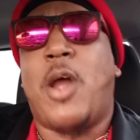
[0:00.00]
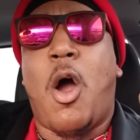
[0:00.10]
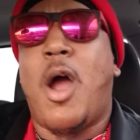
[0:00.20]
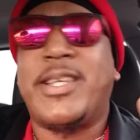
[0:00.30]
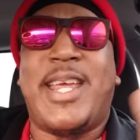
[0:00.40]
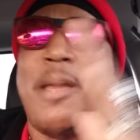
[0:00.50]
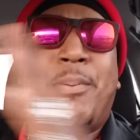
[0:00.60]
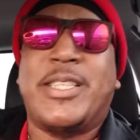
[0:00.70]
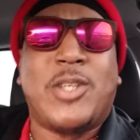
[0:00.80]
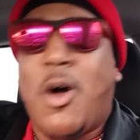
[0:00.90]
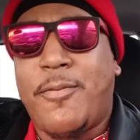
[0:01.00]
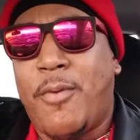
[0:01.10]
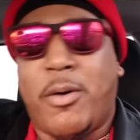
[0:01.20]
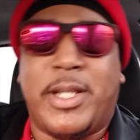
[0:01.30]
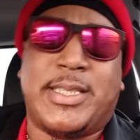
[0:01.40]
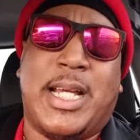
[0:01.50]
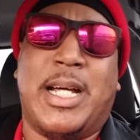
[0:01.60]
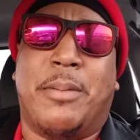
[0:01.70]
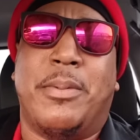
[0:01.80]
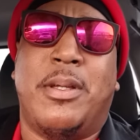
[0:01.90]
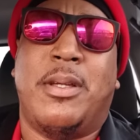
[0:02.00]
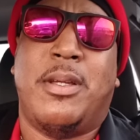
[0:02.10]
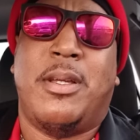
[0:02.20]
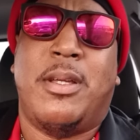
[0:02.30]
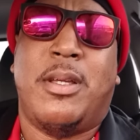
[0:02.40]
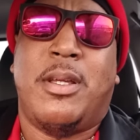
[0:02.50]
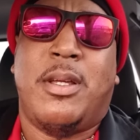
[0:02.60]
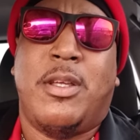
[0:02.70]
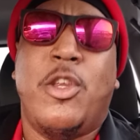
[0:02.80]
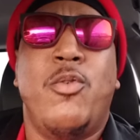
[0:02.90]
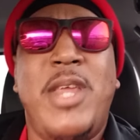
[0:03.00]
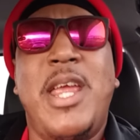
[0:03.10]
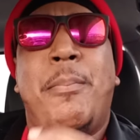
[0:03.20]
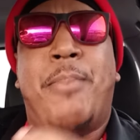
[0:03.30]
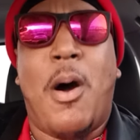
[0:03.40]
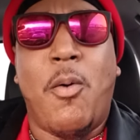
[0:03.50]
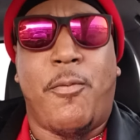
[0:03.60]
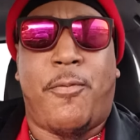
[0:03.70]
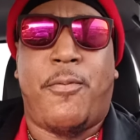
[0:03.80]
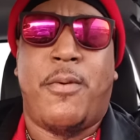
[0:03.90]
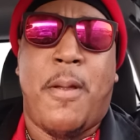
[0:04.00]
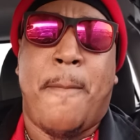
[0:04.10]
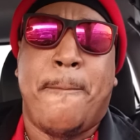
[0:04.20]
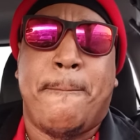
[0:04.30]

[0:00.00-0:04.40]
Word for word: and hard can't be soft all the time. You need both.